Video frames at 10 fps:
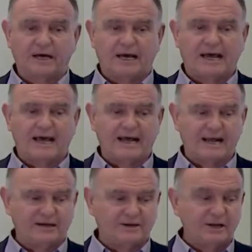
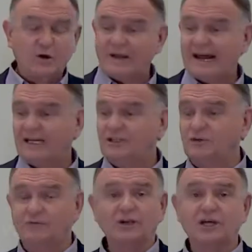And the old adage
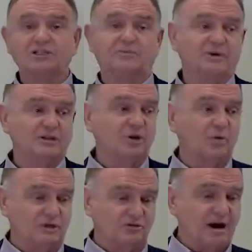of the customer is
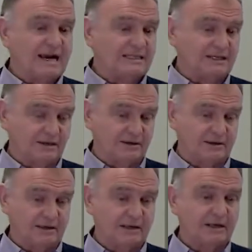always right
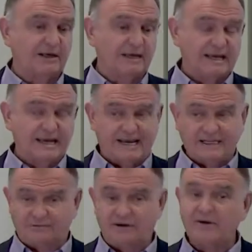is
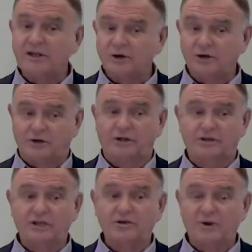very good,
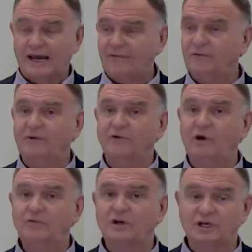that you have to
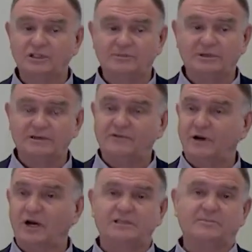involve your customers if you're
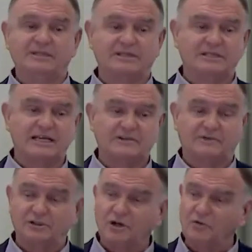going to be successful.
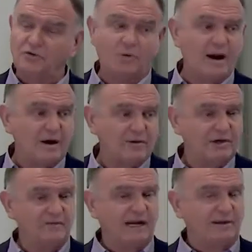So throughout the
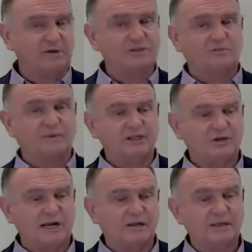development of
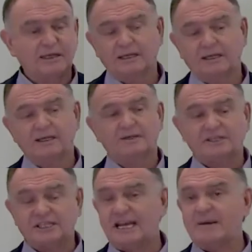Petrel, the
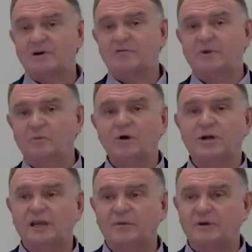team have been
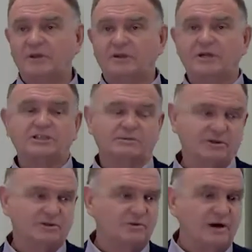working with
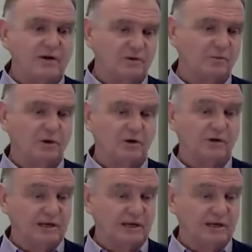customers throughout the world